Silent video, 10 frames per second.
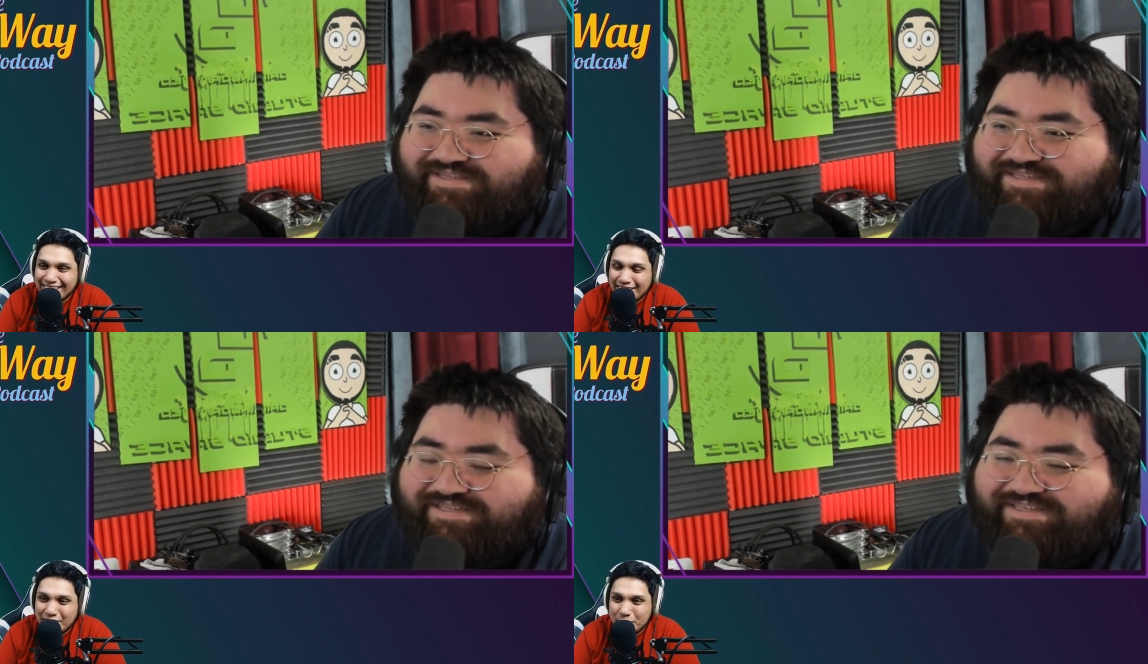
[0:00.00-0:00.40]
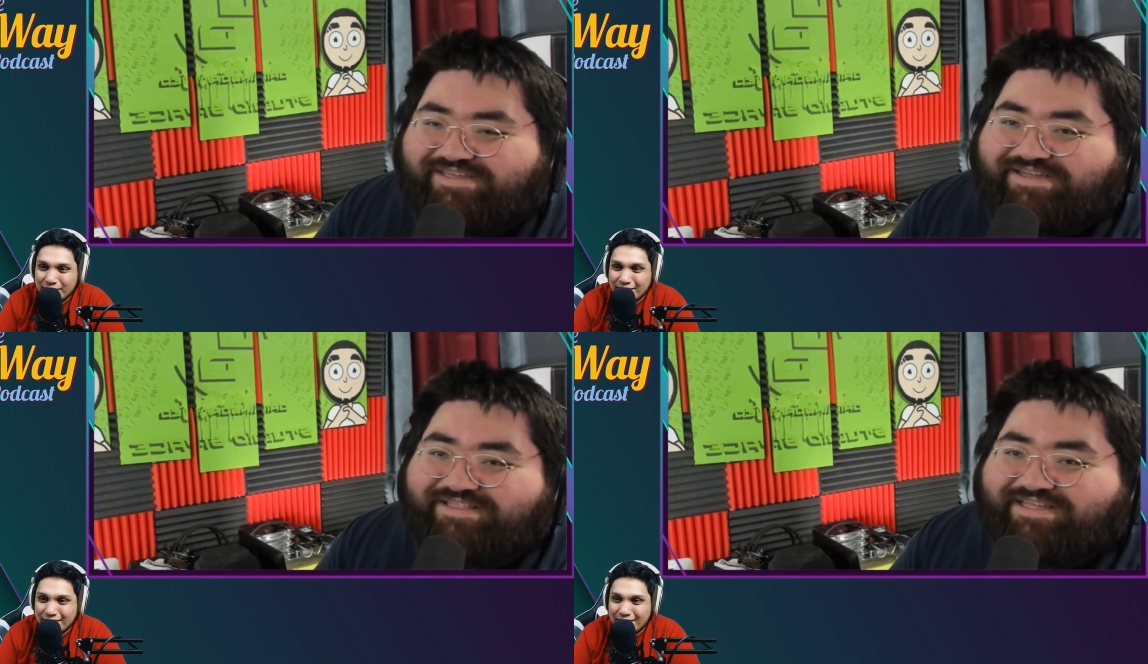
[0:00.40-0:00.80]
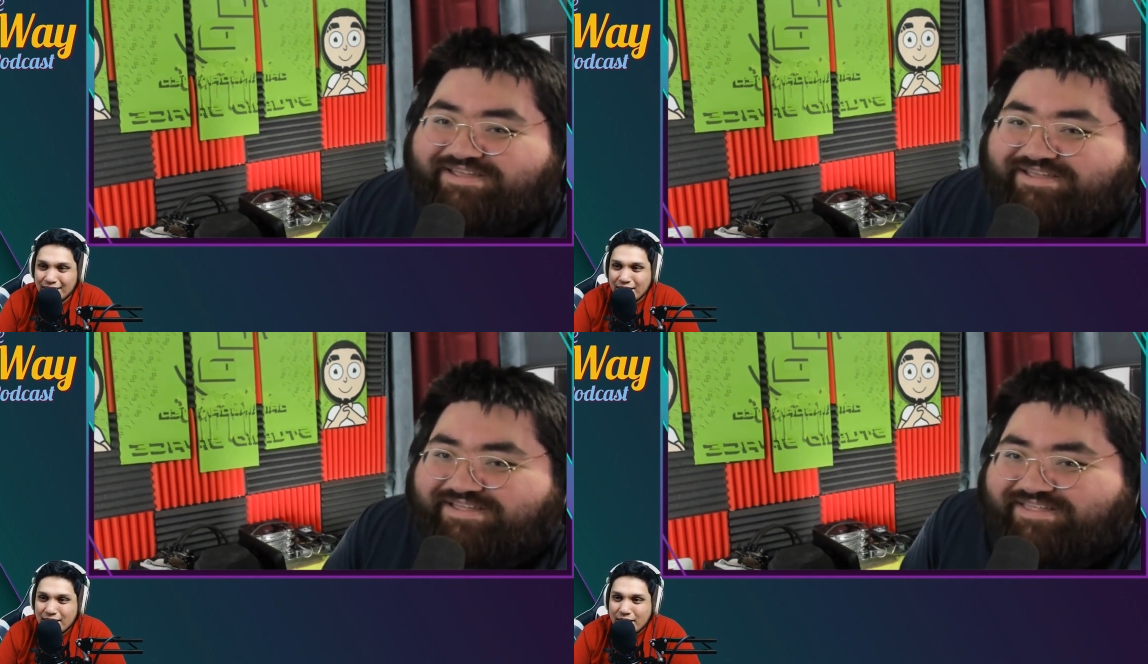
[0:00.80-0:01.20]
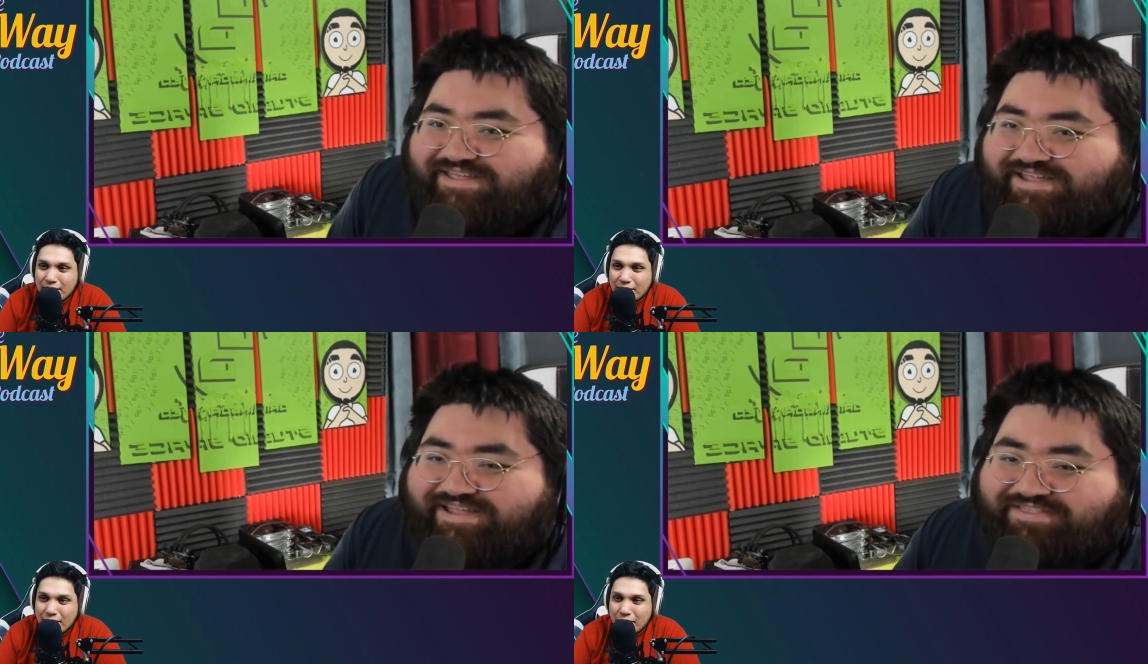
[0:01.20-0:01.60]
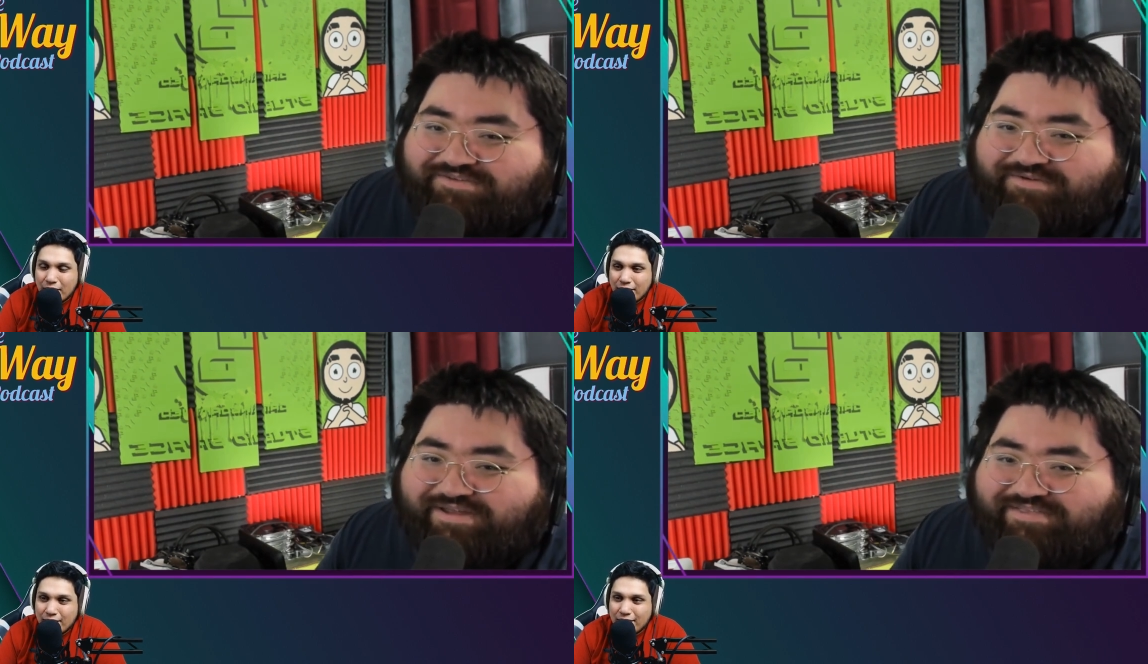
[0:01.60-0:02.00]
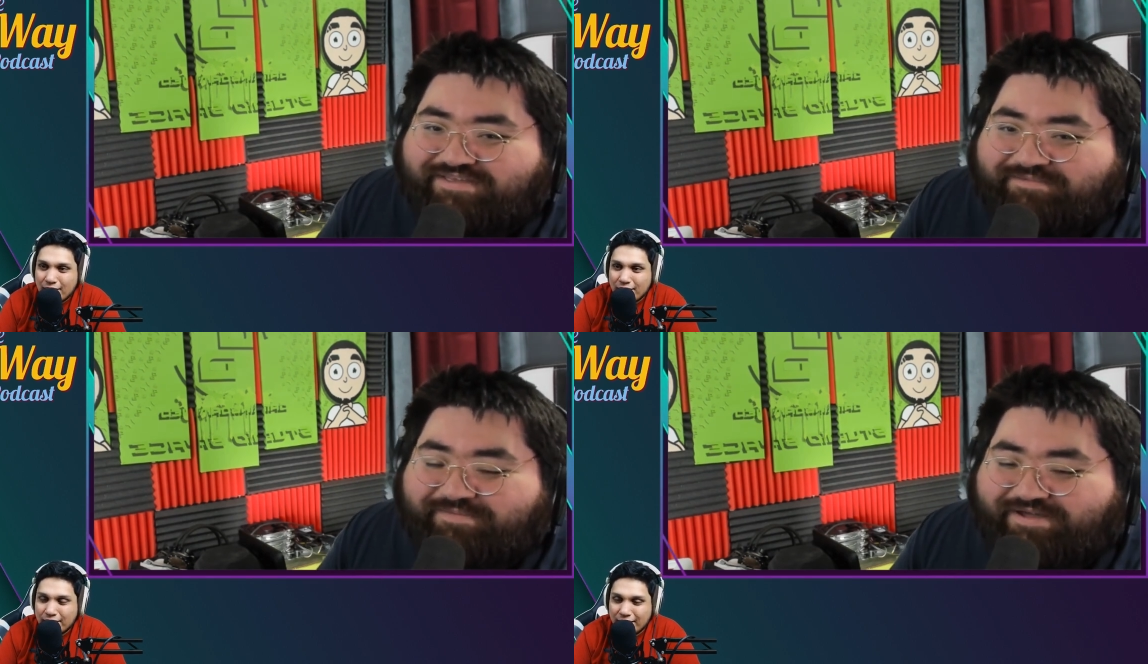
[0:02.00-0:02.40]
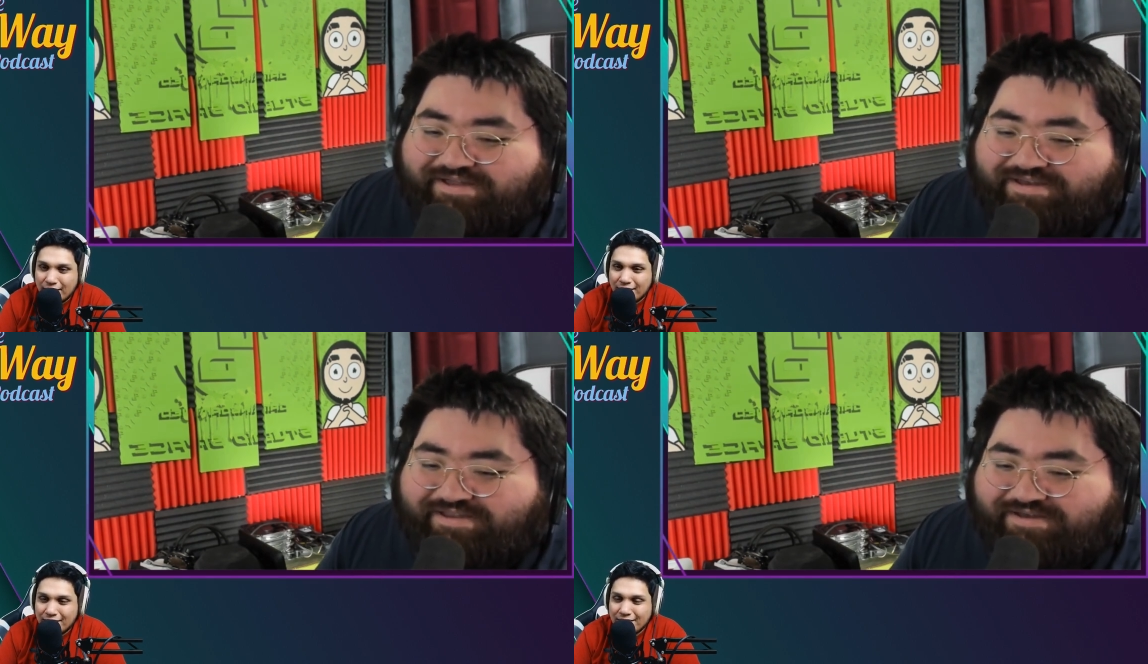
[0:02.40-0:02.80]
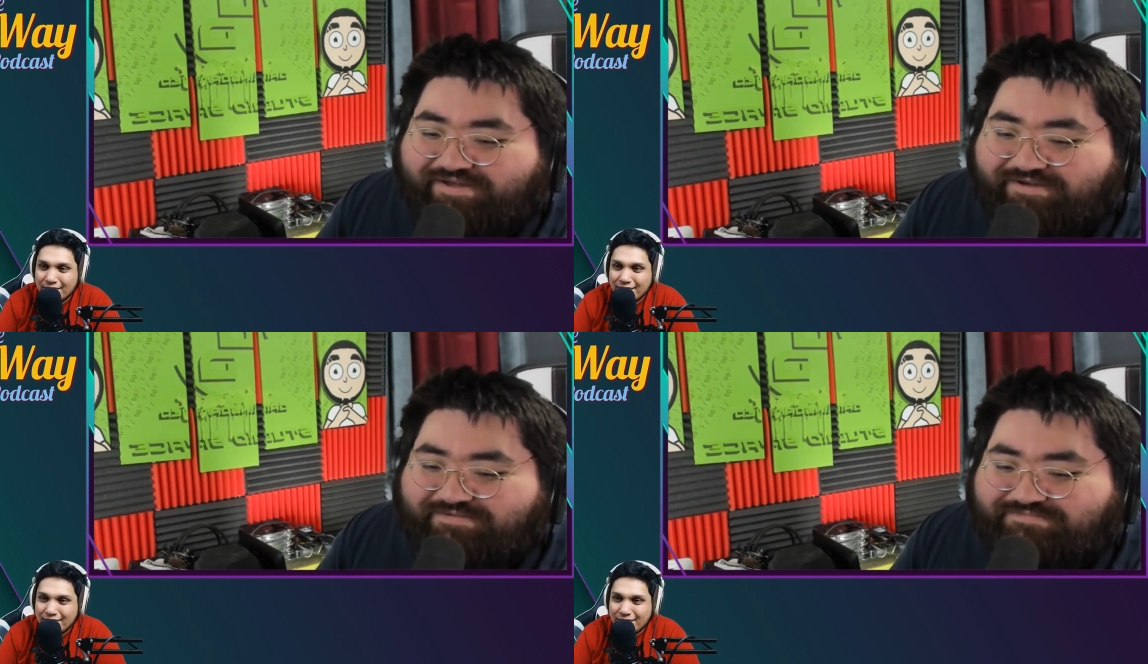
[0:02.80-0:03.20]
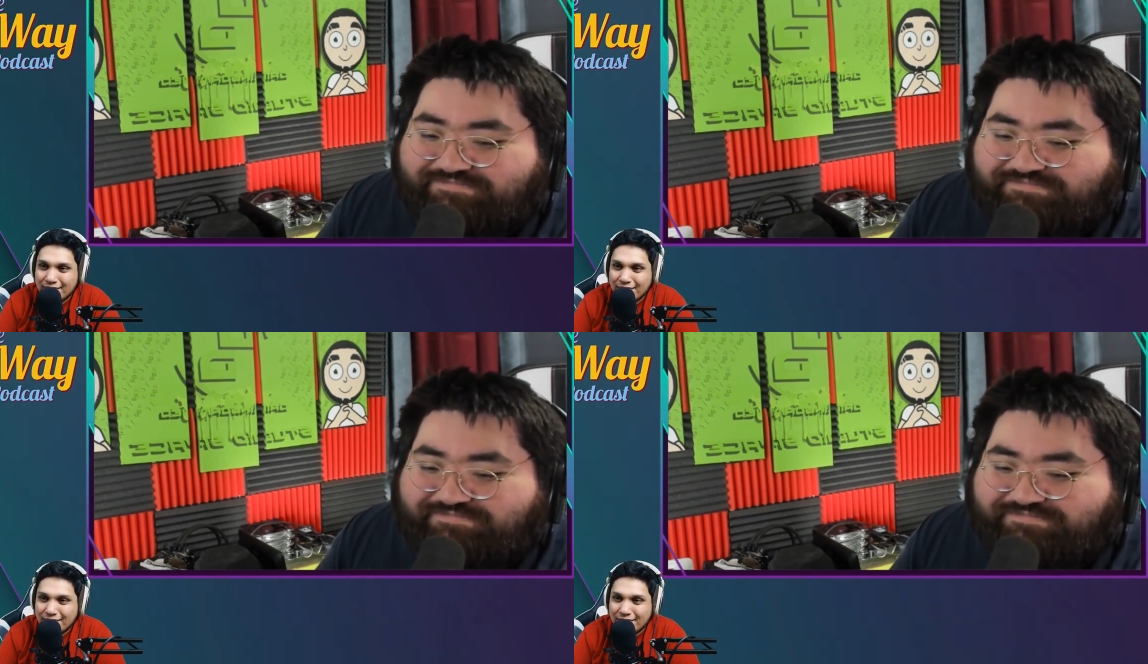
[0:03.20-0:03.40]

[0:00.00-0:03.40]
Speaker 1: oh yeah, God. like it's crazy, but yeah. you know,